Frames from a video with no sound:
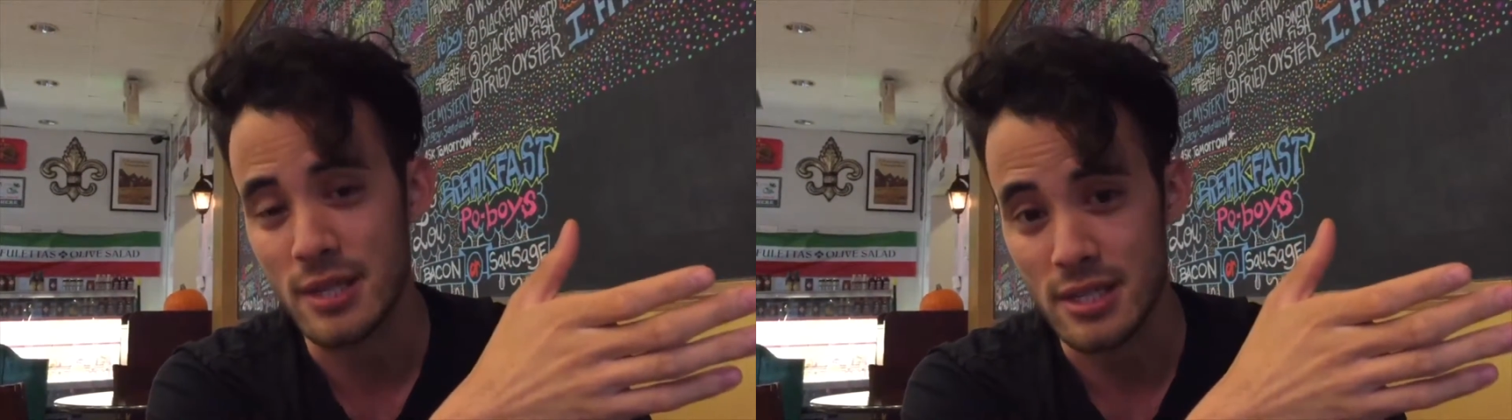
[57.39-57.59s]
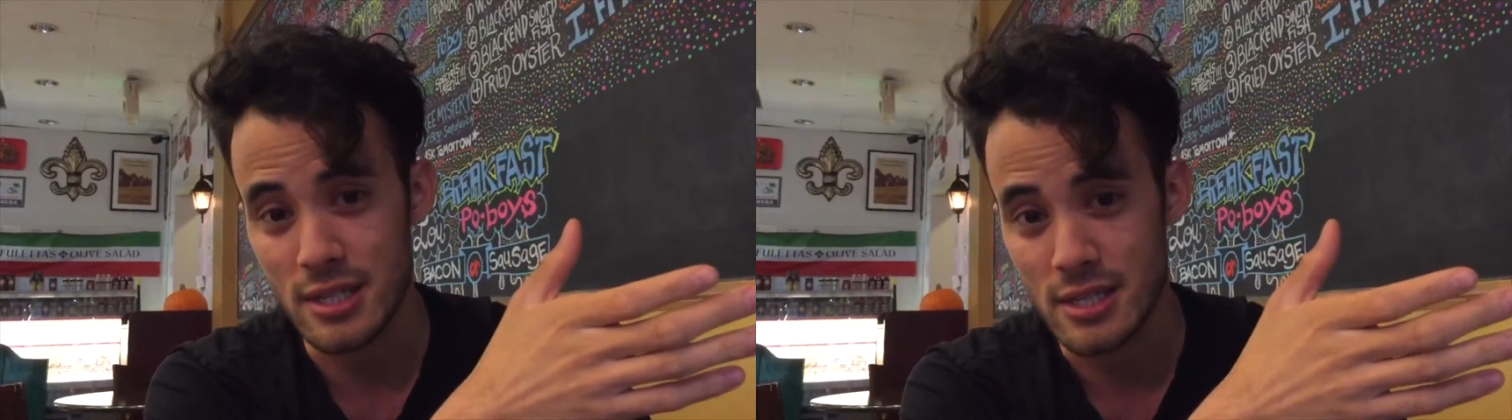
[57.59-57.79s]

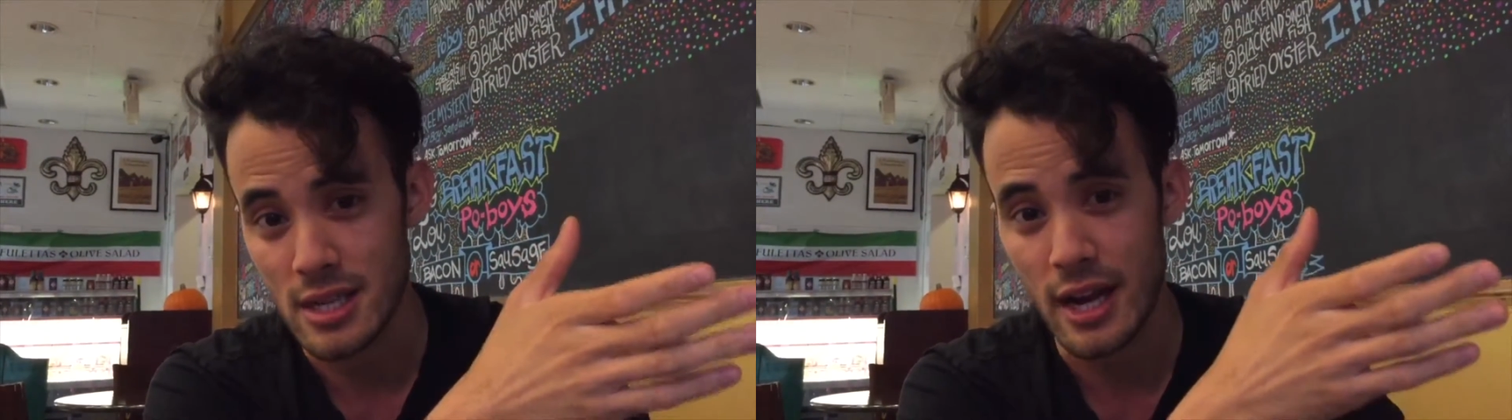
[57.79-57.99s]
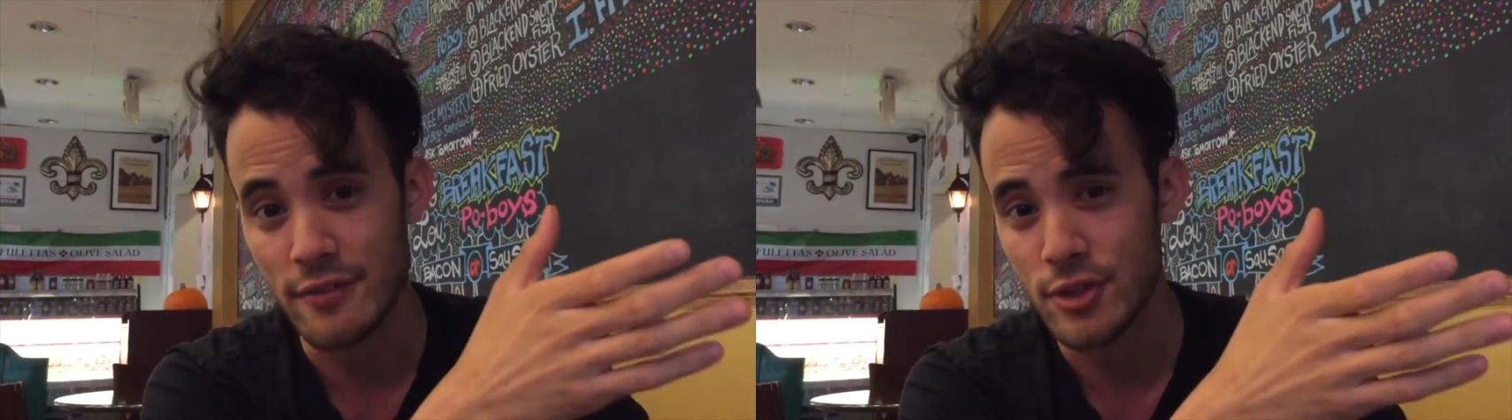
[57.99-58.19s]
pieces
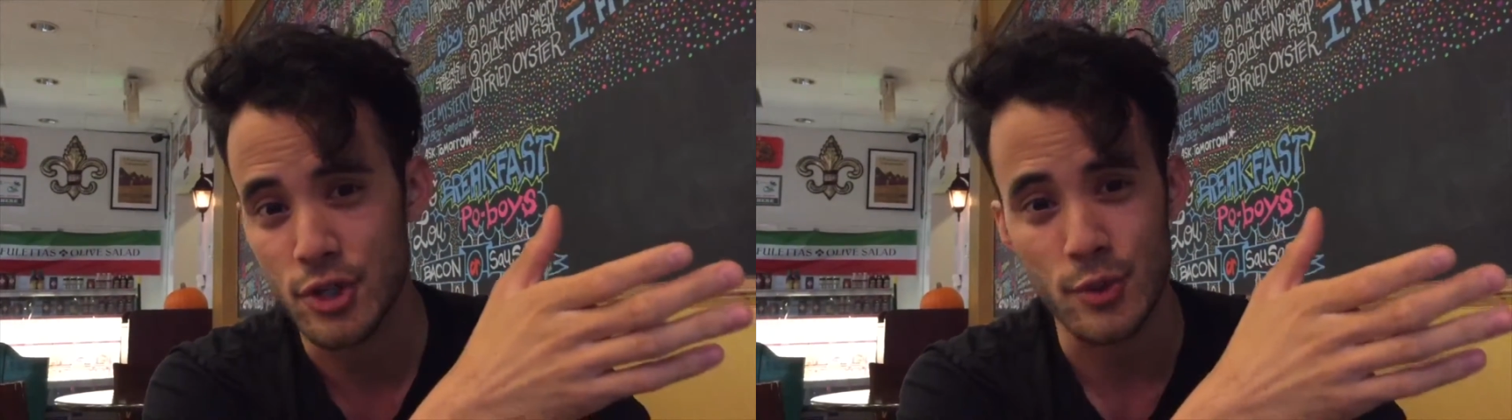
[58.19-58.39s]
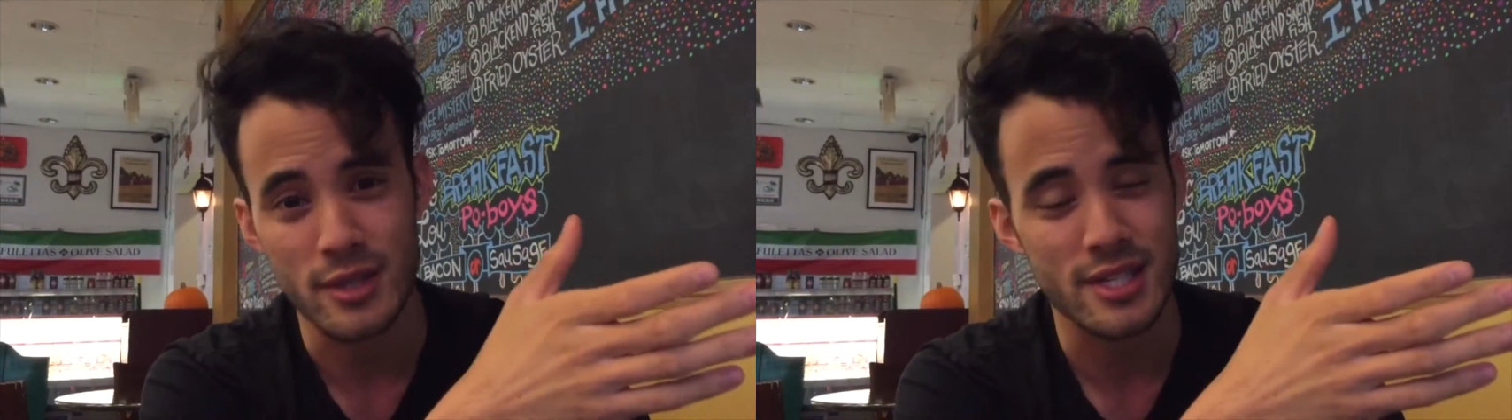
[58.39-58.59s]
that have to
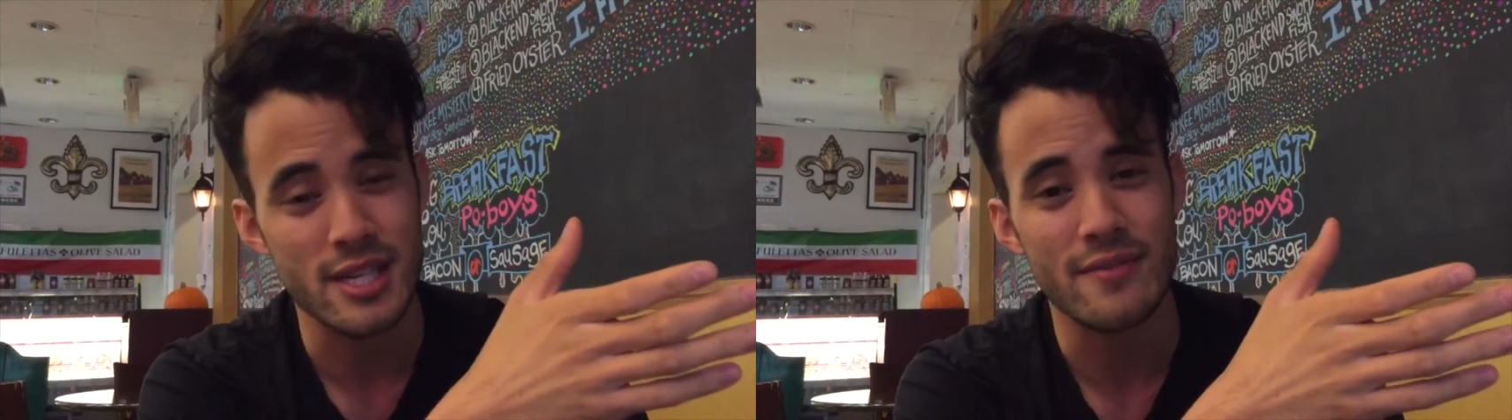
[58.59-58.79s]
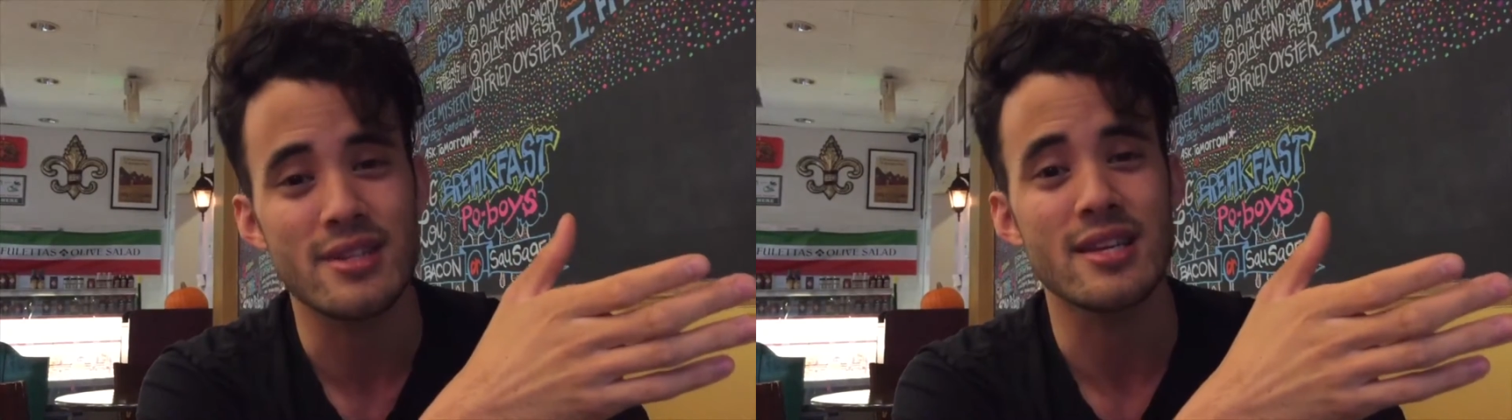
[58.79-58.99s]
do with the
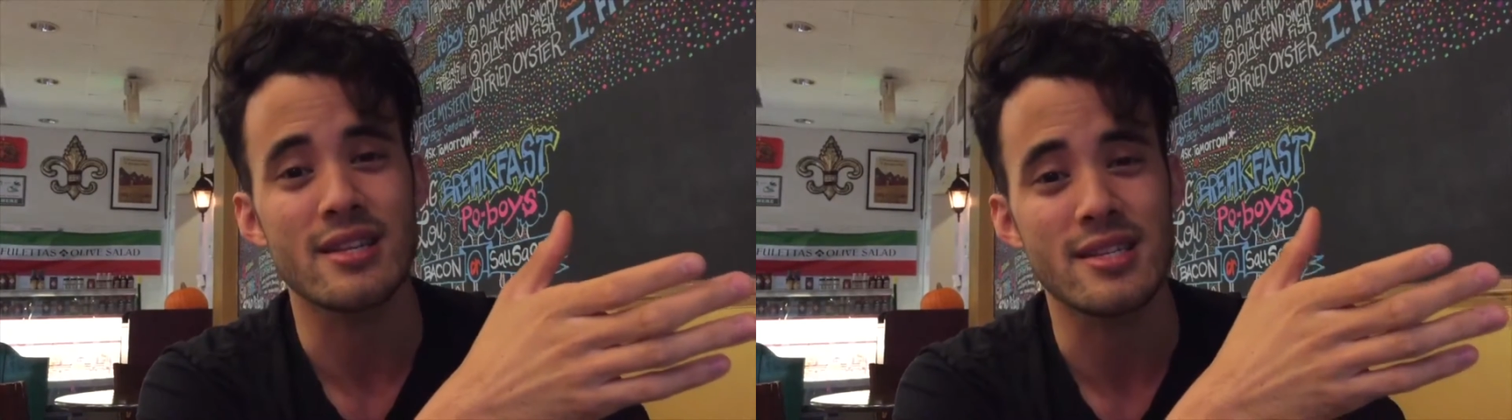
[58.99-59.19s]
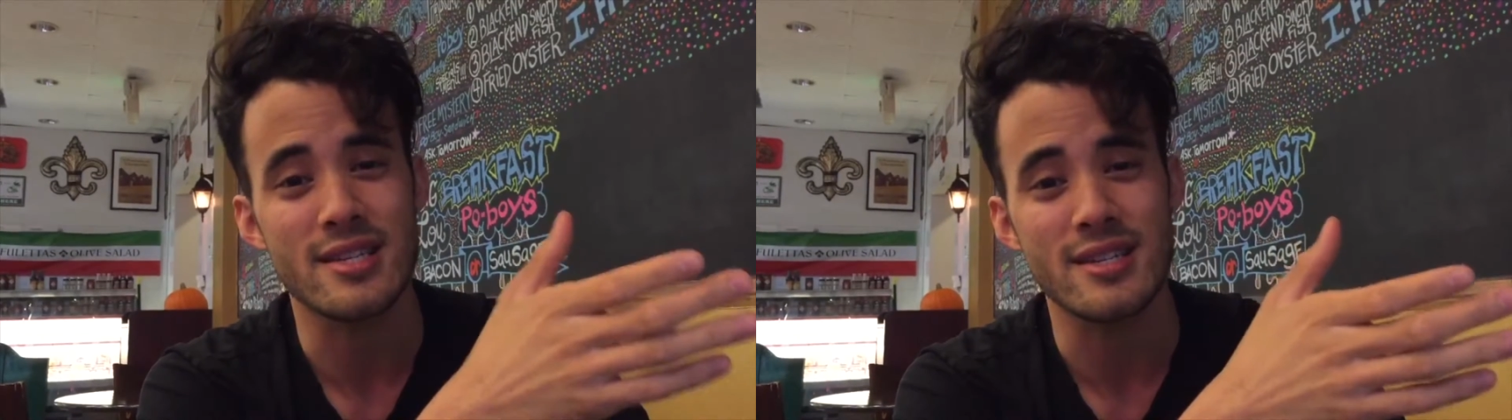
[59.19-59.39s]
seven
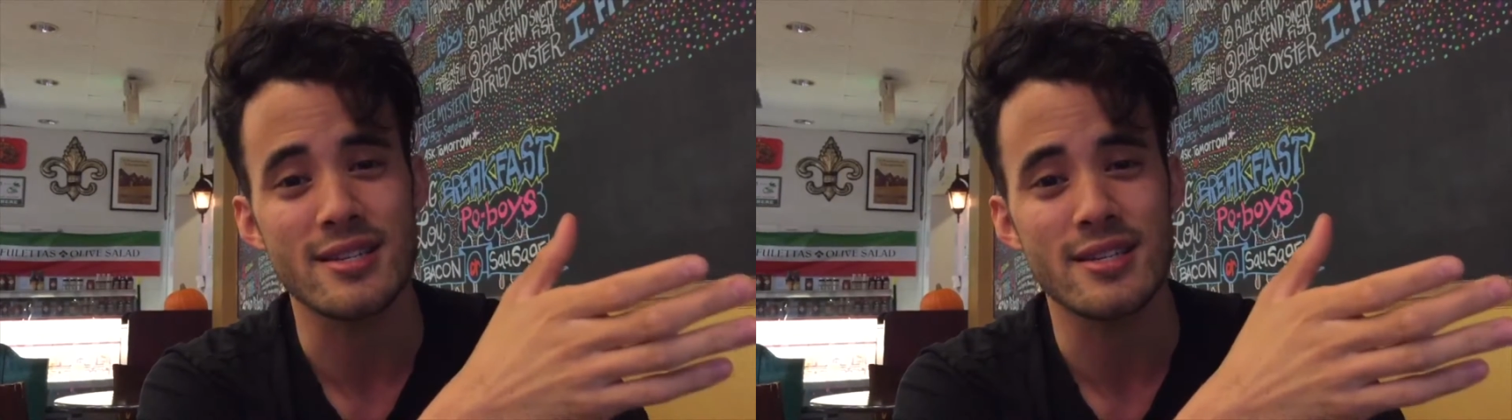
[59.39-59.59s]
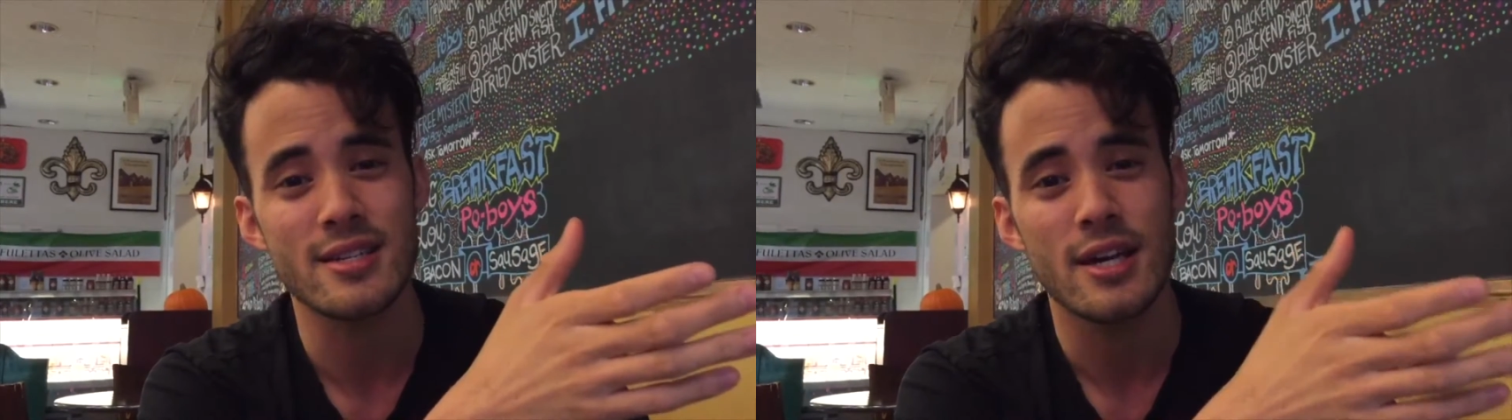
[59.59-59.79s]
deadly
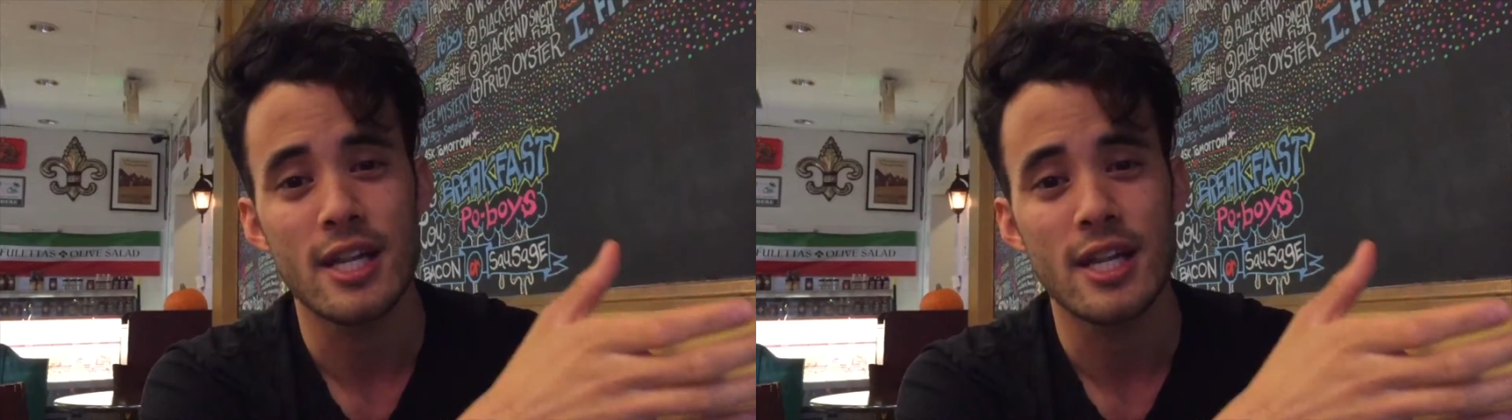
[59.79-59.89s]
sins.